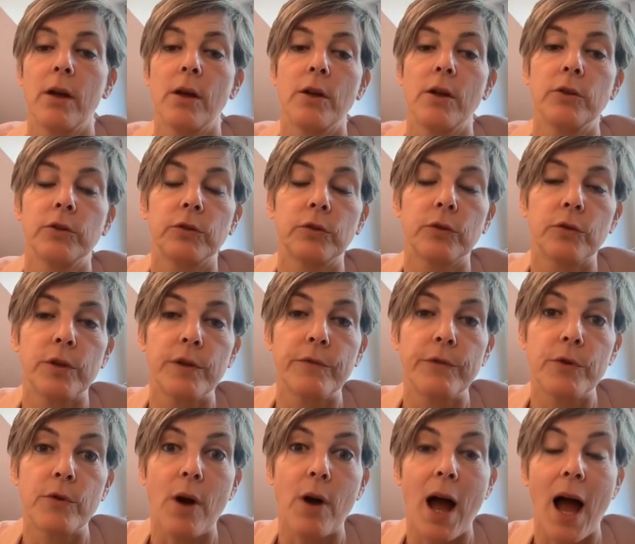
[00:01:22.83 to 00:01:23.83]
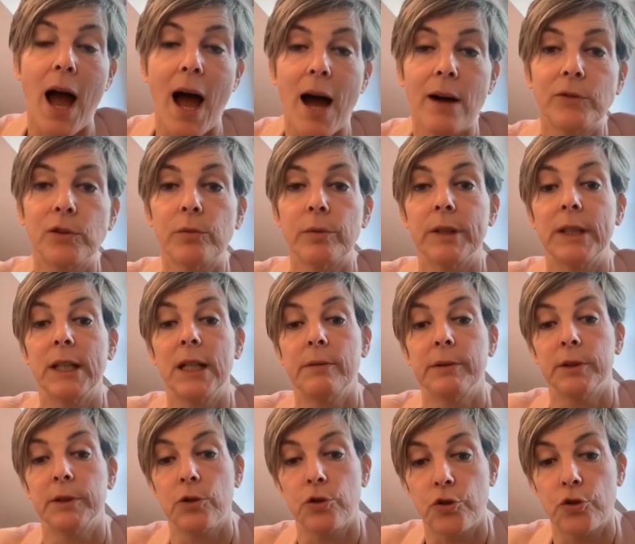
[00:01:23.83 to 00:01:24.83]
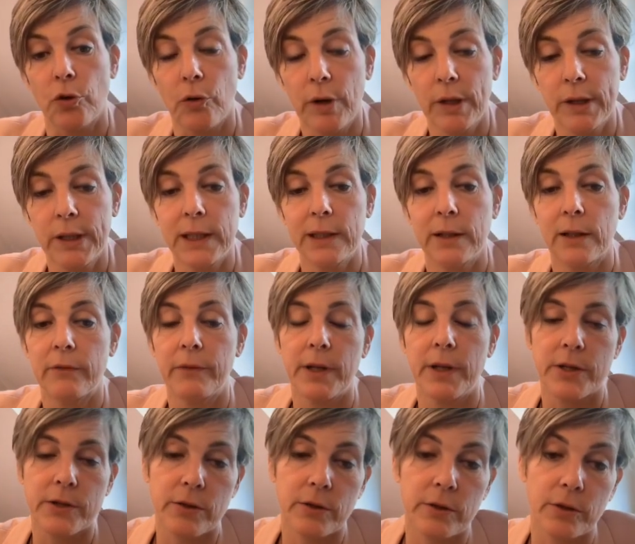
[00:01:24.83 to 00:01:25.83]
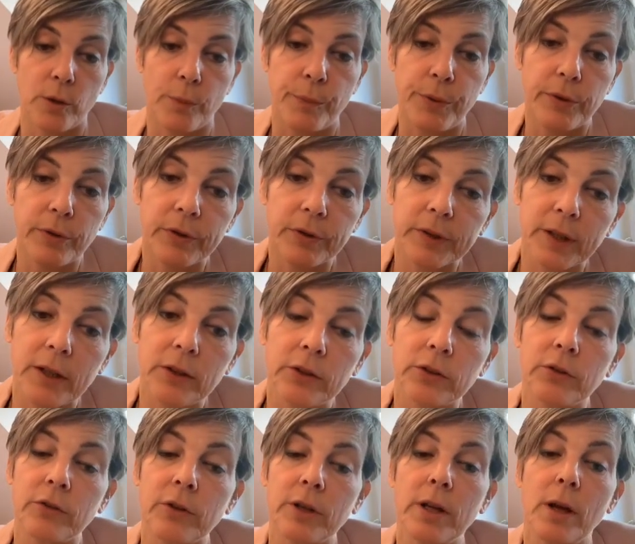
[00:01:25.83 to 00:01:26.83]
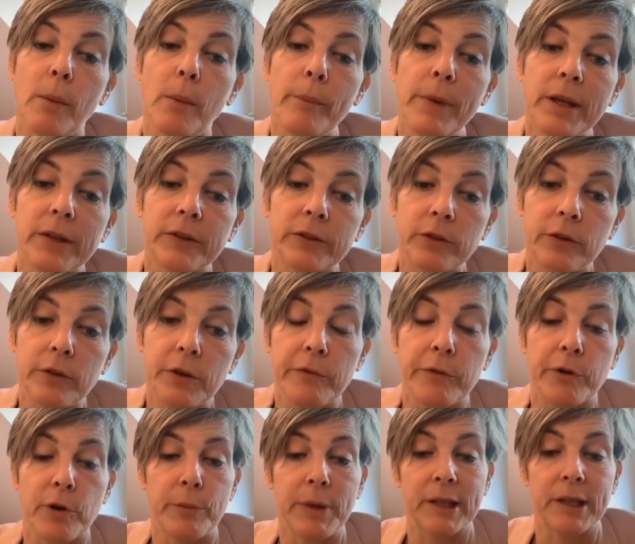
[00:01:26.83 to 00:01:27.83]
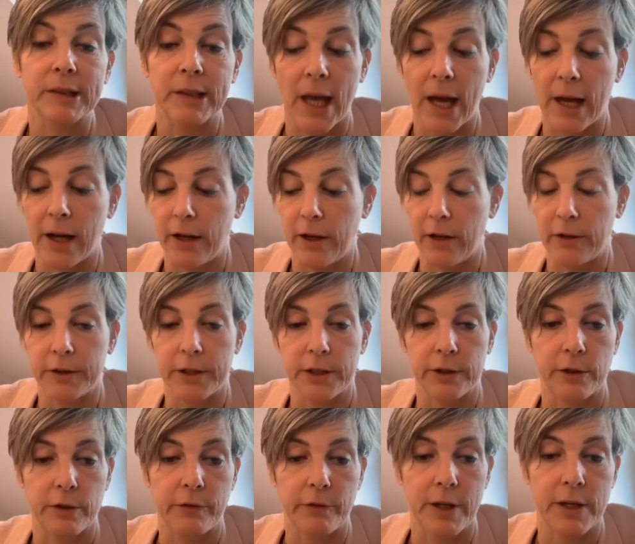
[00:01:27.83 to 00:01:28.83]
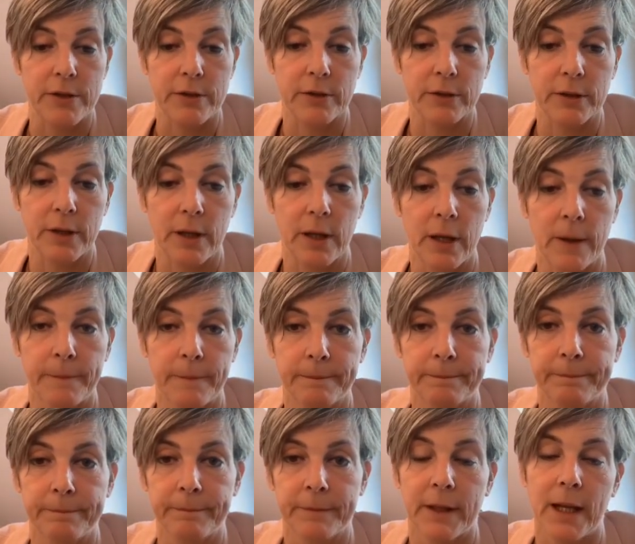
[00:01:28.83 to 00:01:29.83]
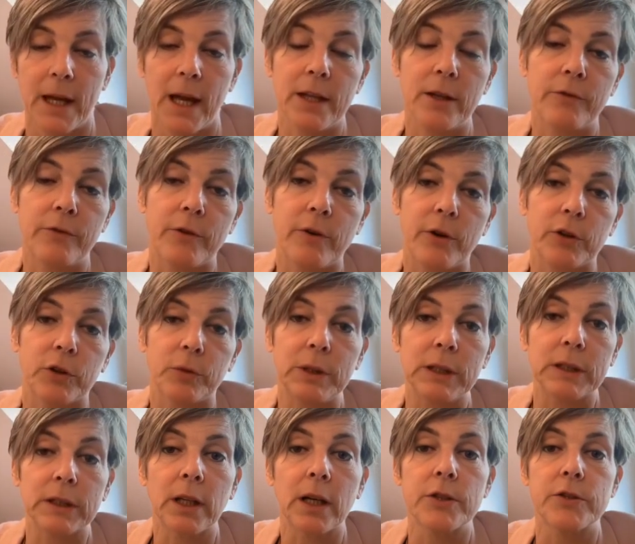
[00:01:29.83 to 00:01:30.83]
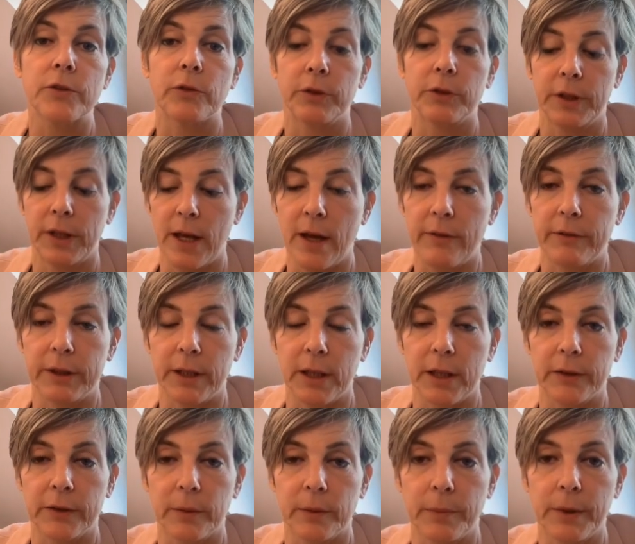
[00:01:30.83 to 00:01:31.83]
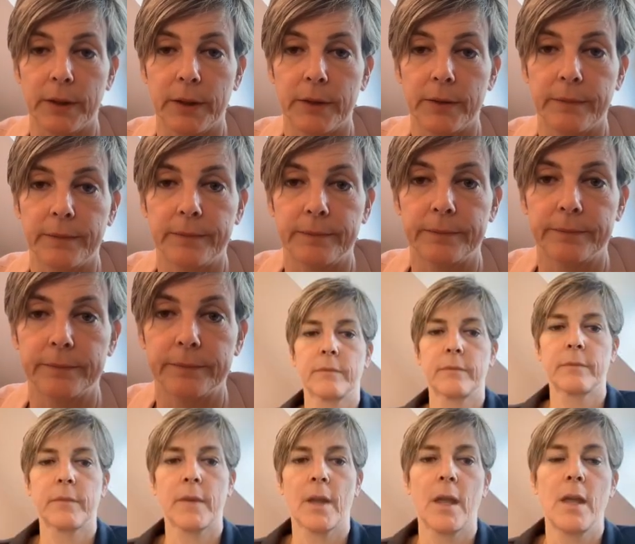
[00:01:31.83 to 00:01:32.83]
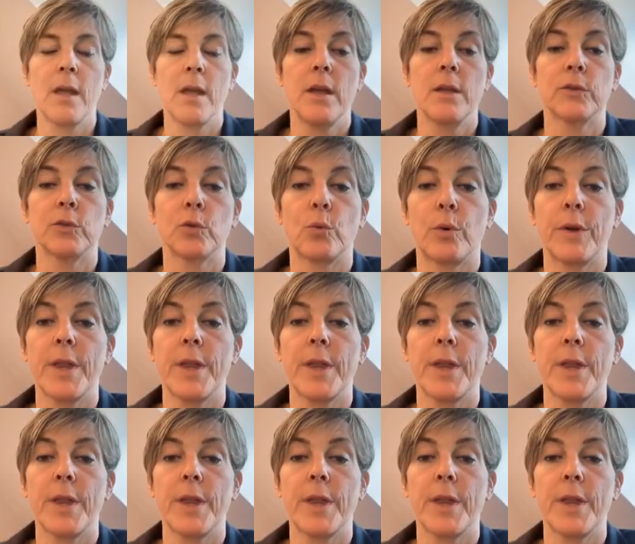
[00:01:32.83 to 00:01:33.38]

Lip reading: to review how do we deal with a joint innervation, a pure sensory, a mixed nerve, or a mixed ganglion innervation. And of course, we'll touch on the evidence a bit. So what are